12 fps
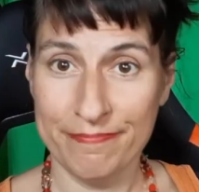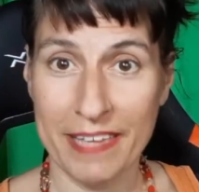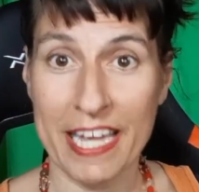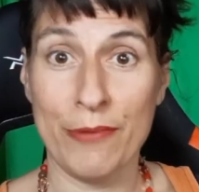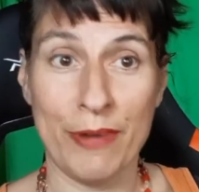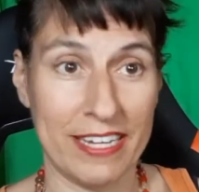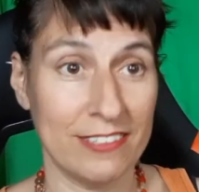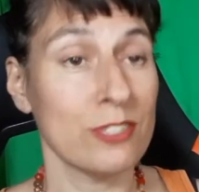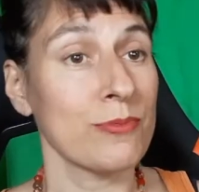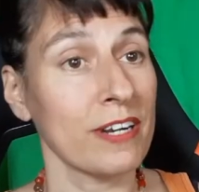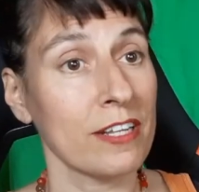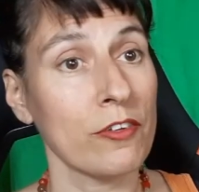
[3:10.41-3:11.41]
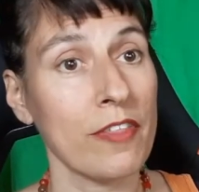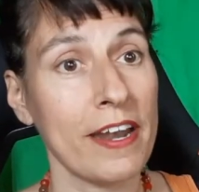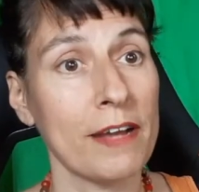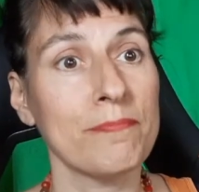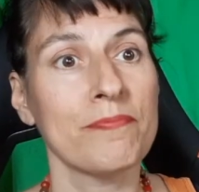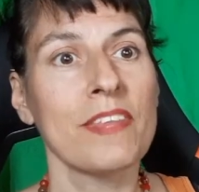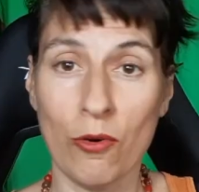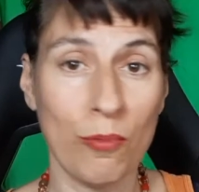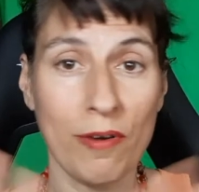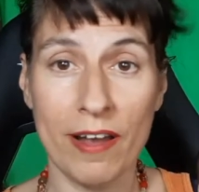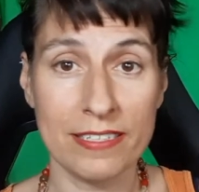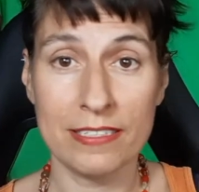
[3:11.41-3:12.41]
anyway, just want to clear that up. The whole
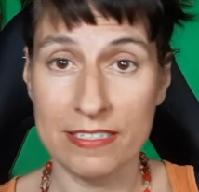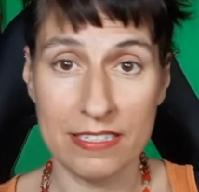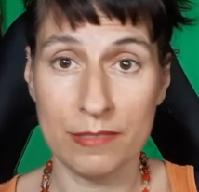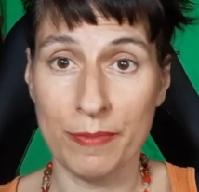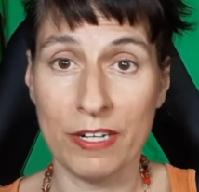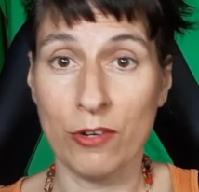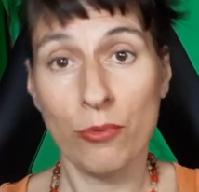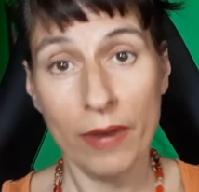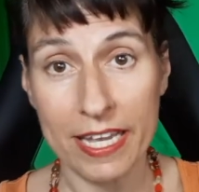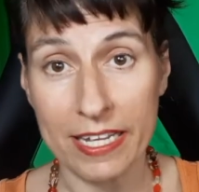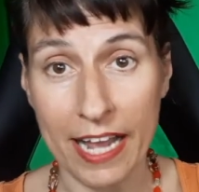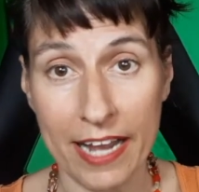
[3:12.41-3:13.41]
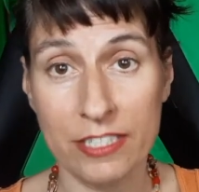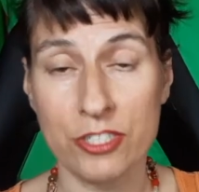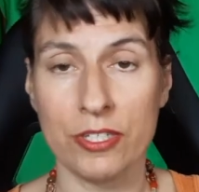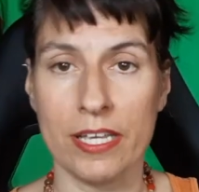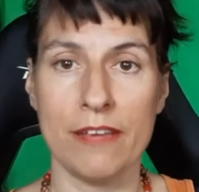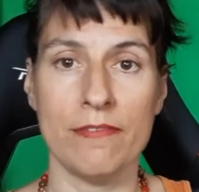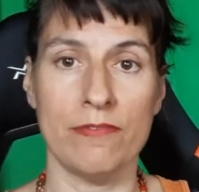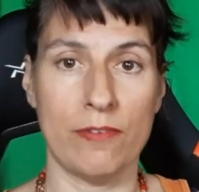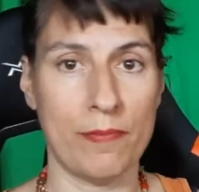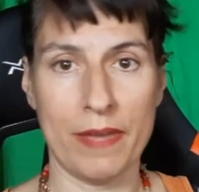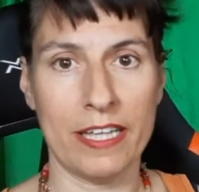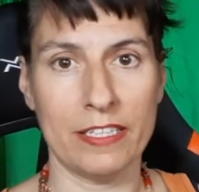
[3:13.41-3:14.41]
process has been great, actually, for
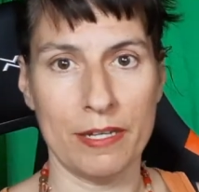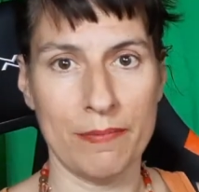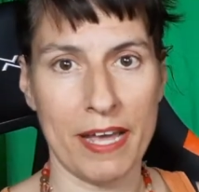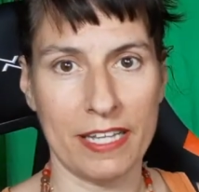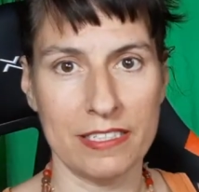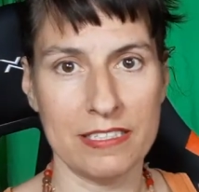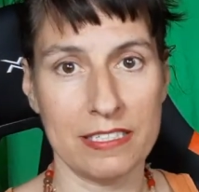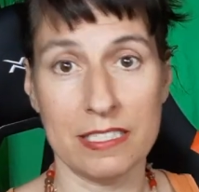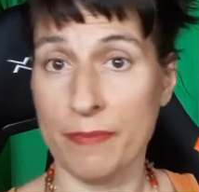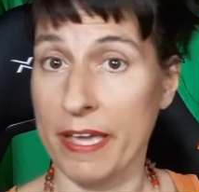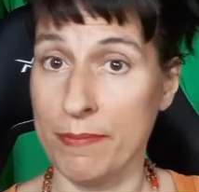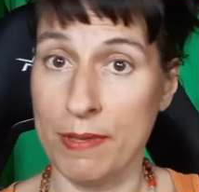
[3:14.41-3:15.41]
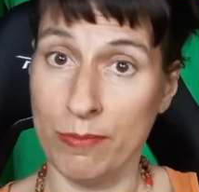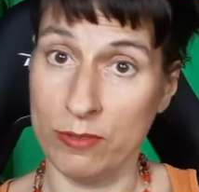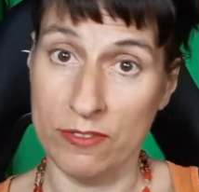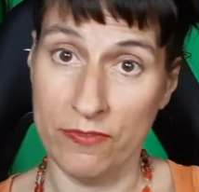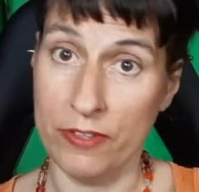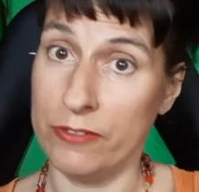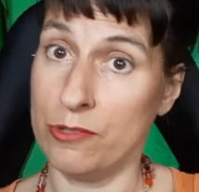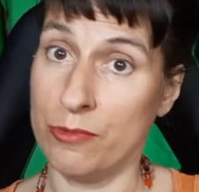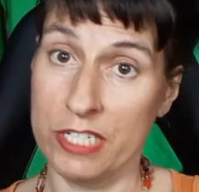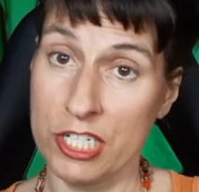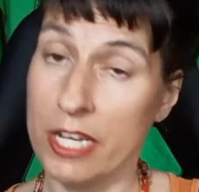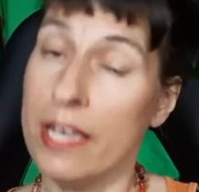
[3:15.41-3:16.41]
mail-in ballots, despite people's fears,
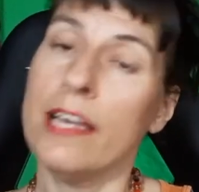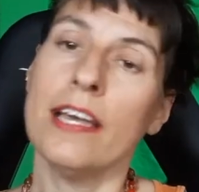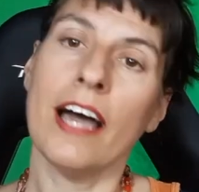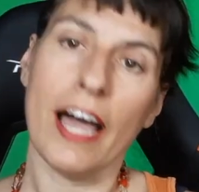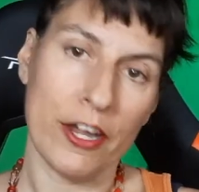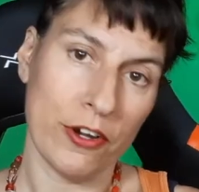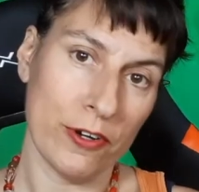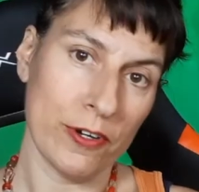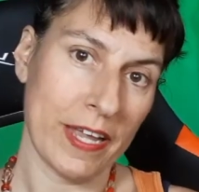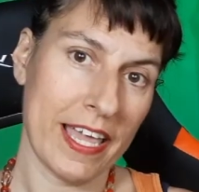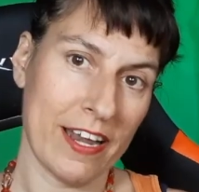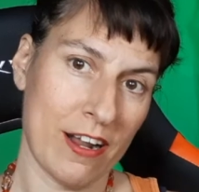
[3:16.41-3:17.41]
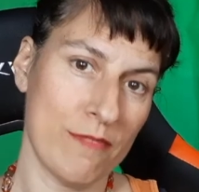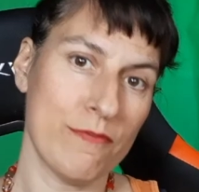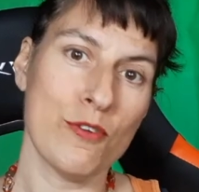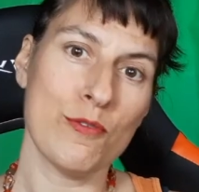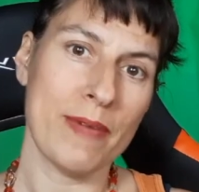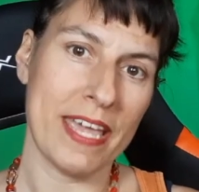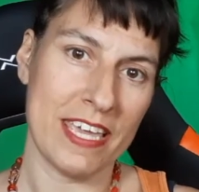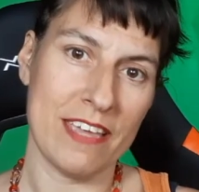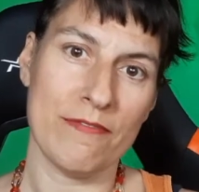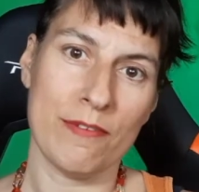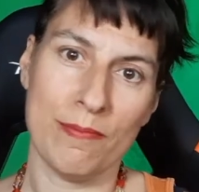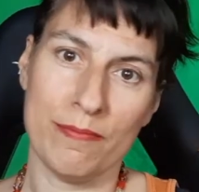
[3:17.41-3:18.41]
which I heard again on phone banking
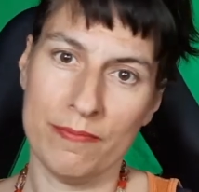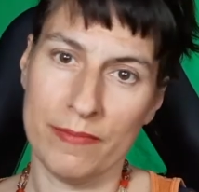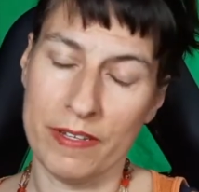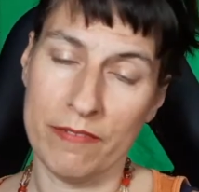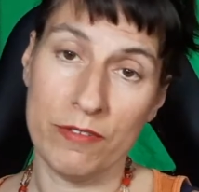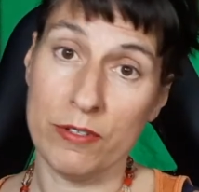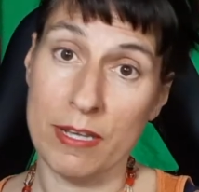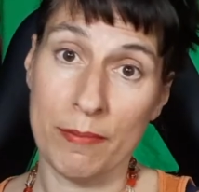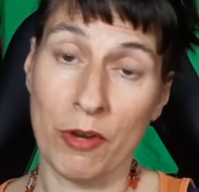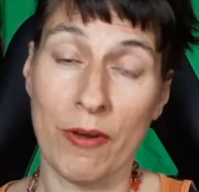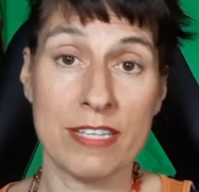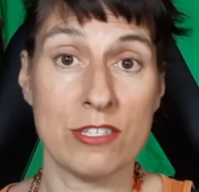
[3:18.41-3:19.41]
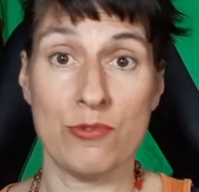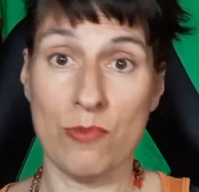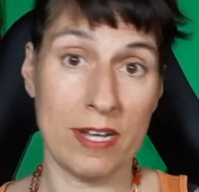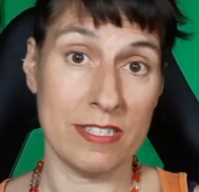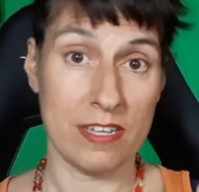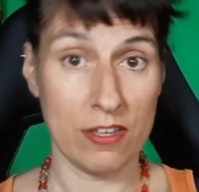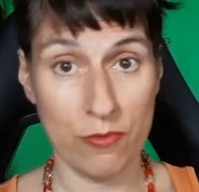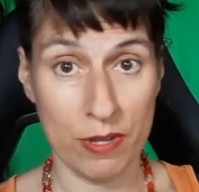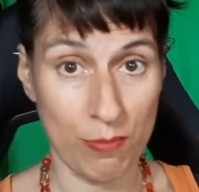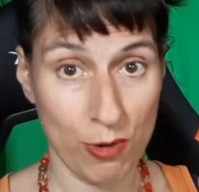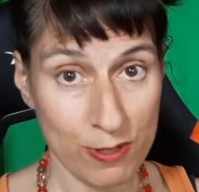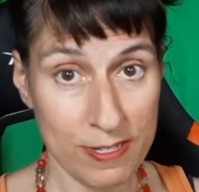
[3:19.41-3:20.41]
from a few Democrats who want to go in
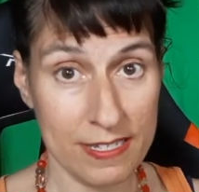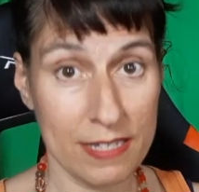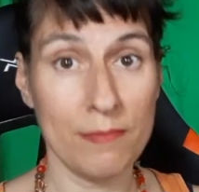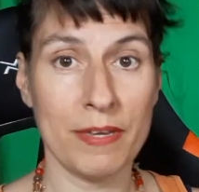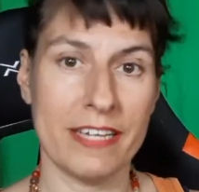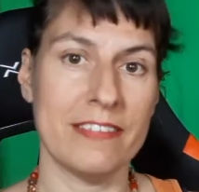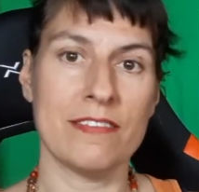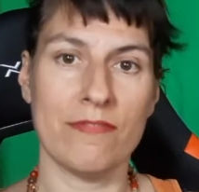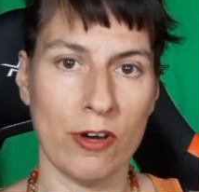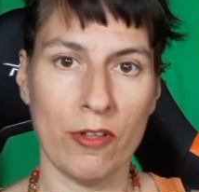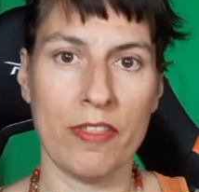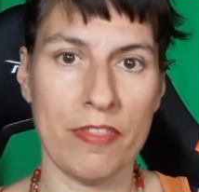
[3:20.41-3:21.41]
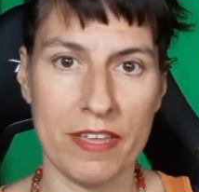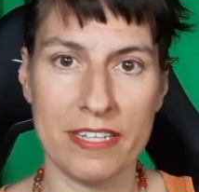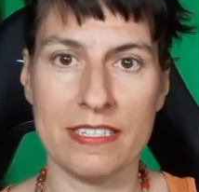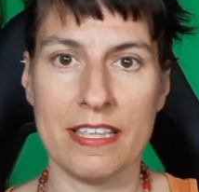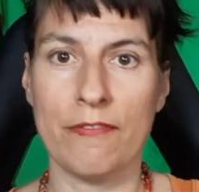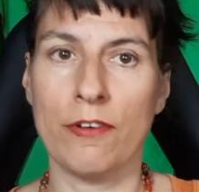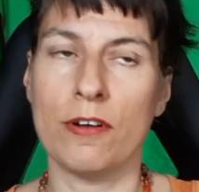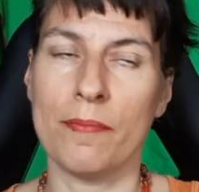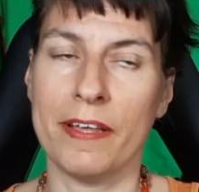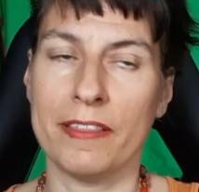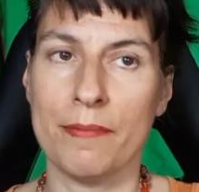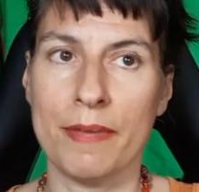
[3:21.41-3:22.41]
person because of all the things they've heard
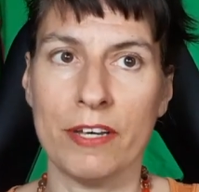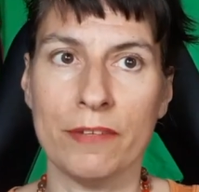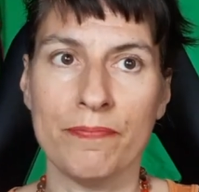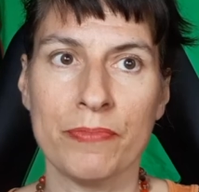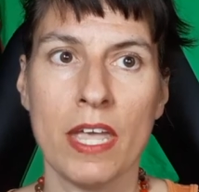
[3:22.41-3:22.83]
about the mail.